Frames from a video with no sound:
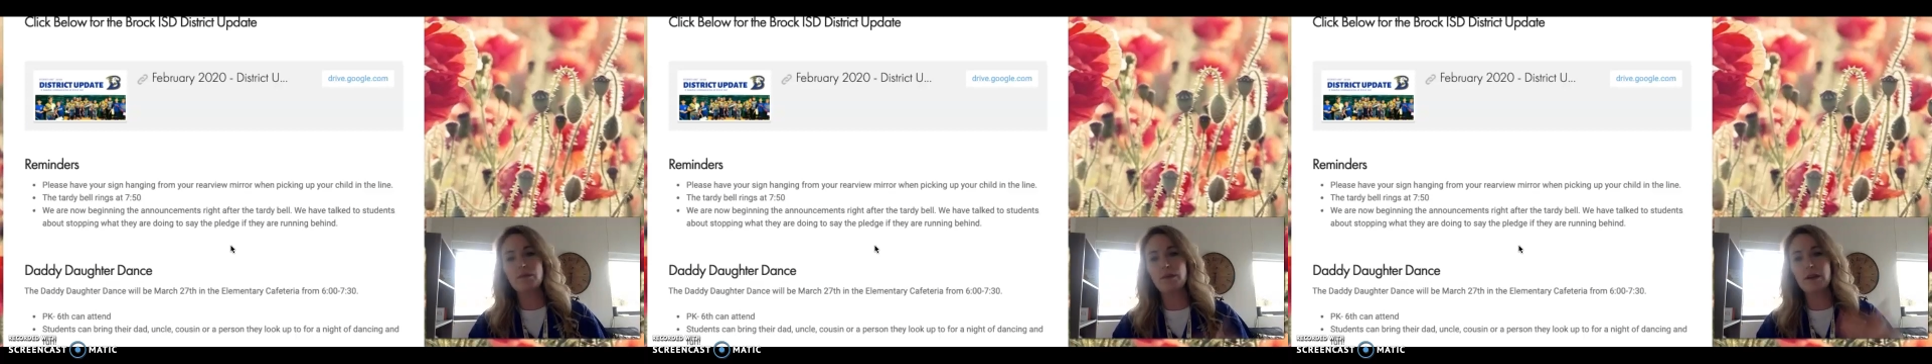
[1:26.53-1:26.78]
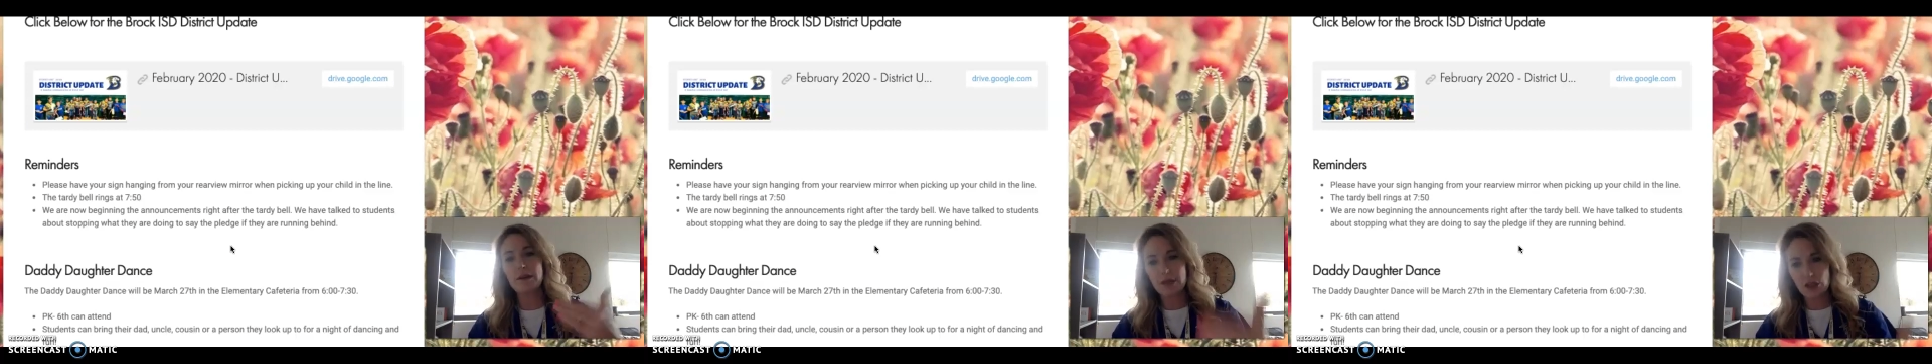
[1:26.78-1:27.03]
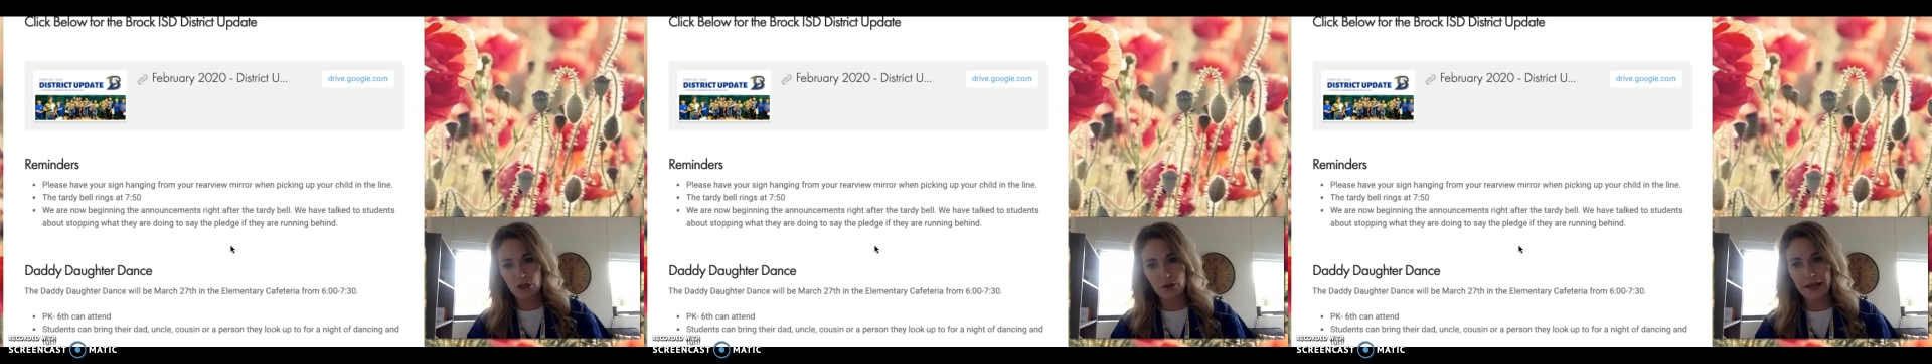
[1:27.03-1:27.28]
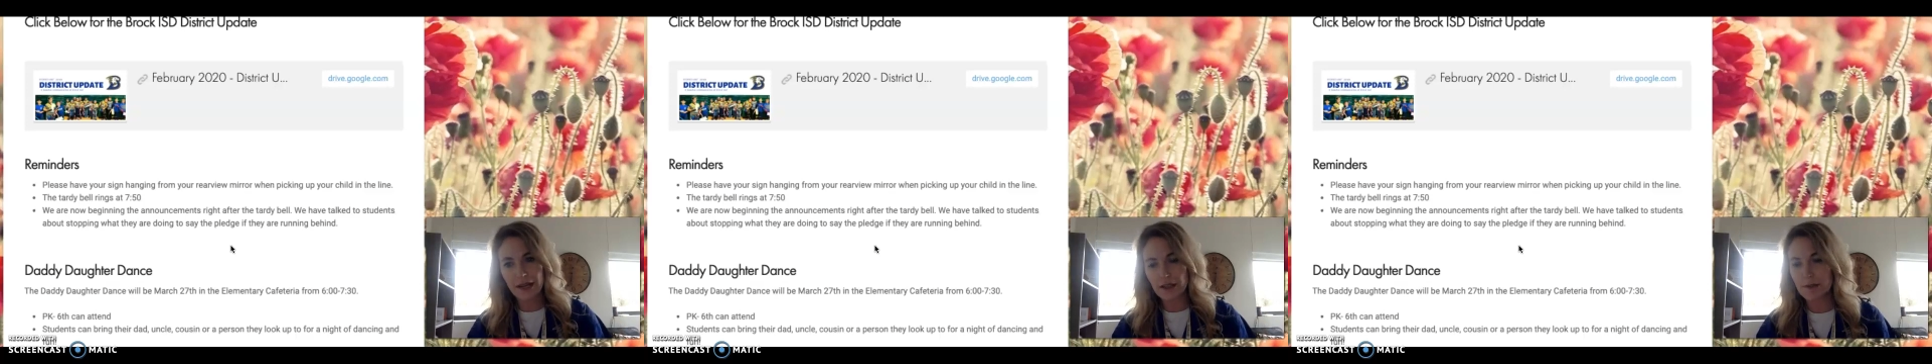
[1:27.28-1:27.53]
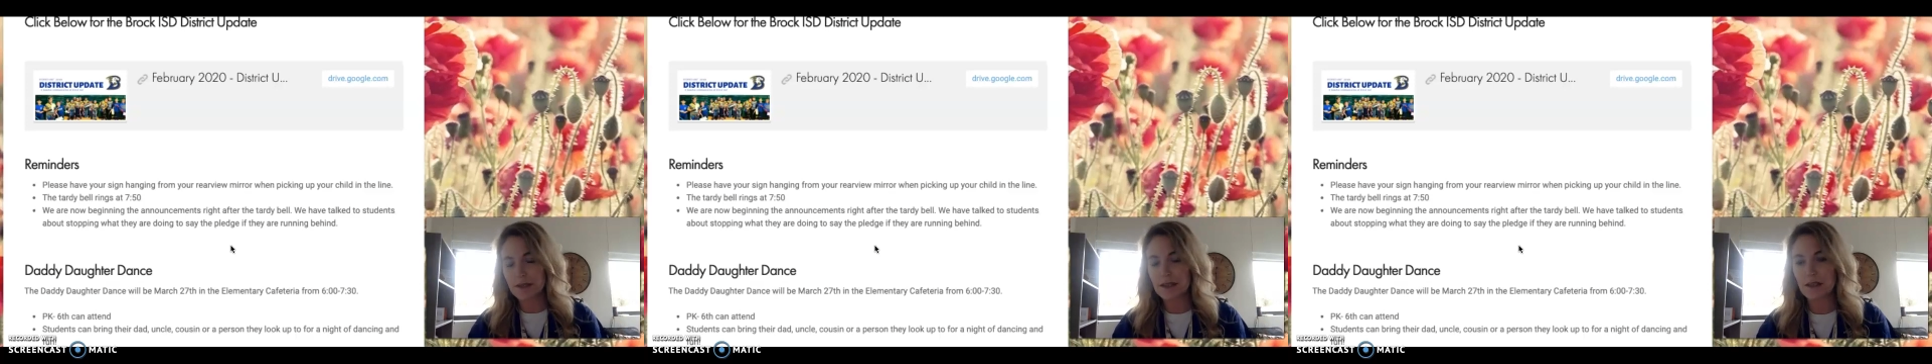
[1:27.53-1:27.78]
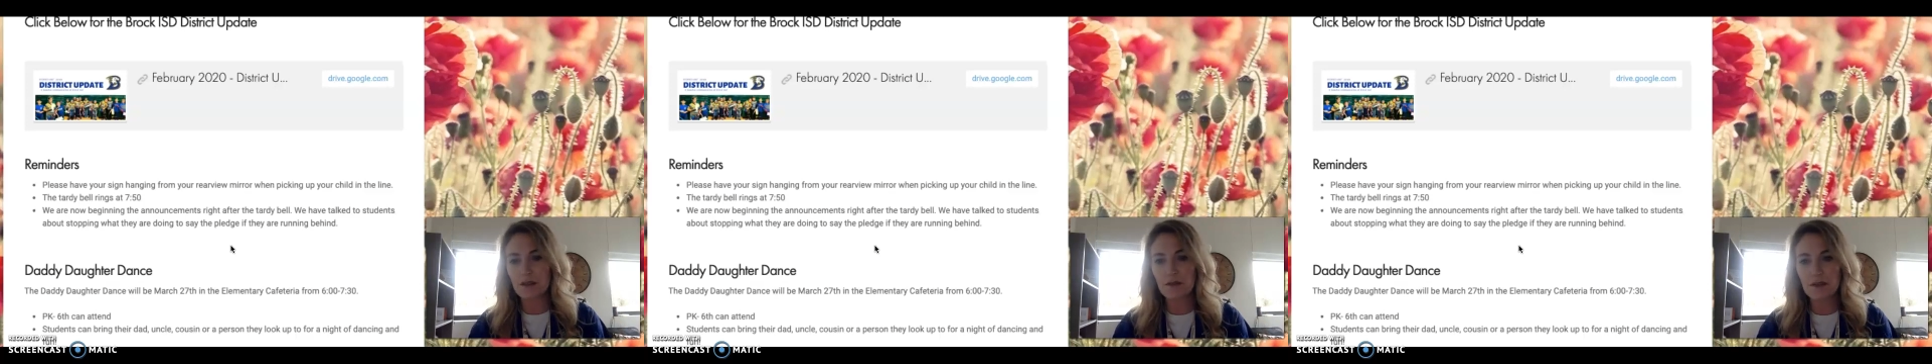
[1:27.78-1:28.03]
pretty much do announcements
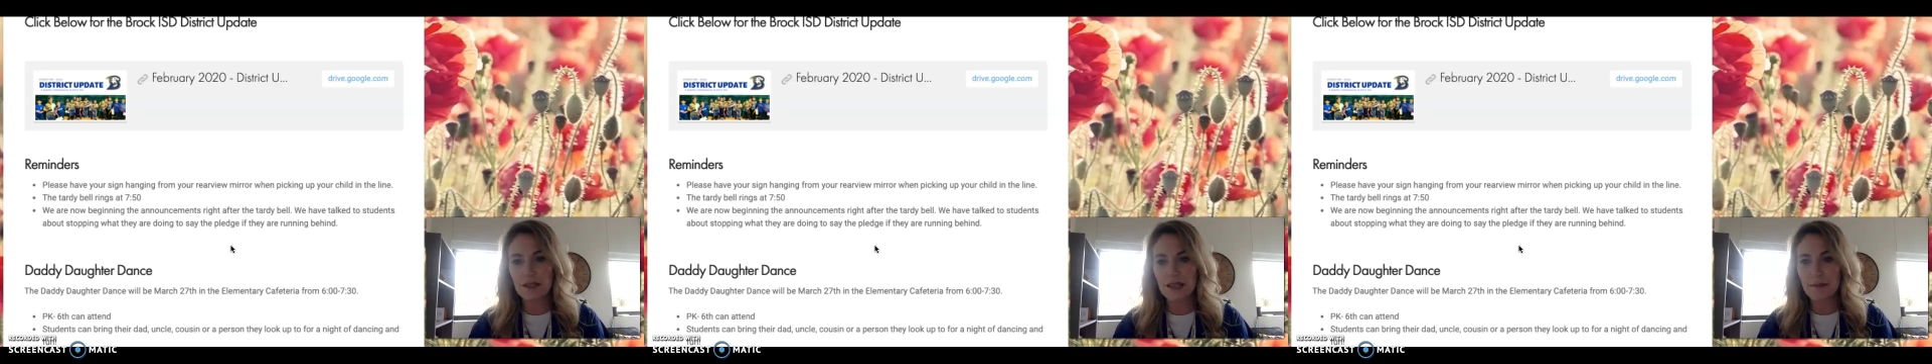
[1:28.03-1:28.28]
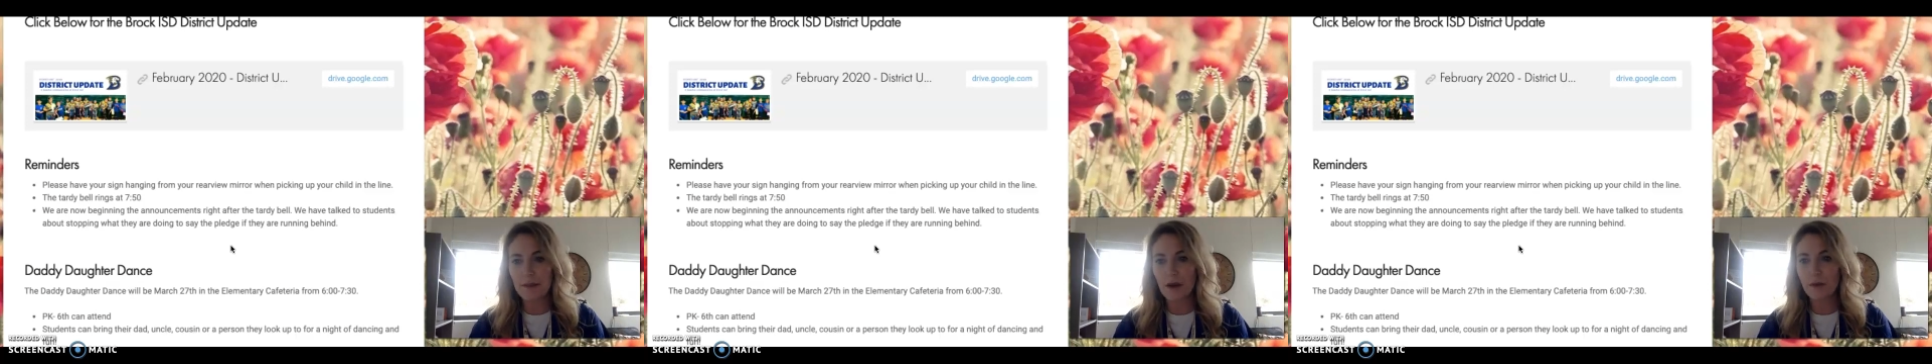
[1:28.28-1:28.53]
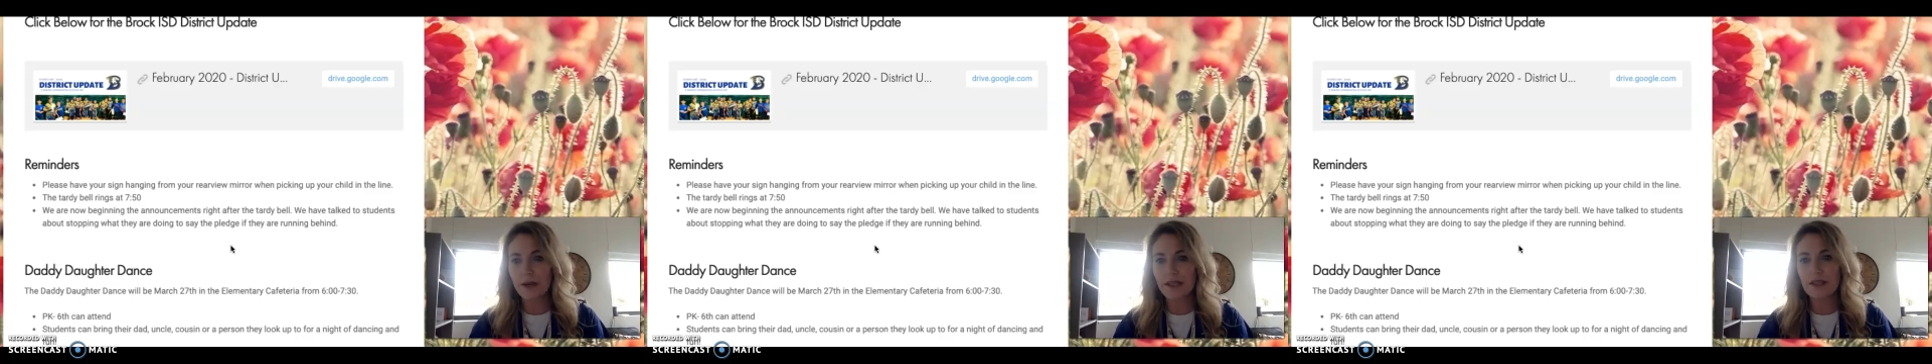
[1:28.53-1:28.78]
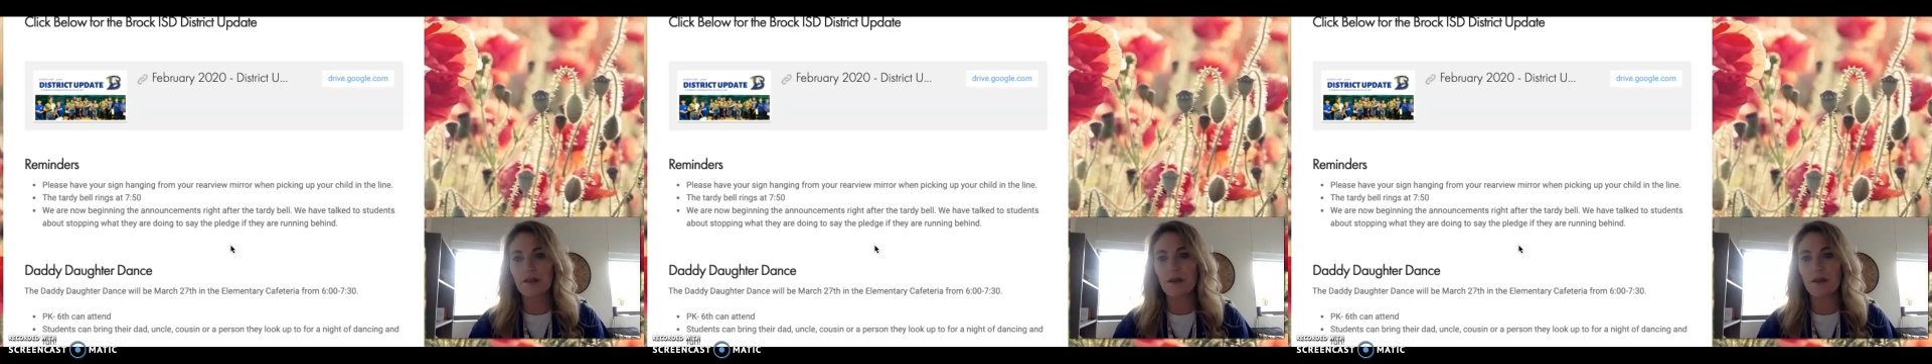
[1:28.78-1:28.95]
as soon as that bell rings so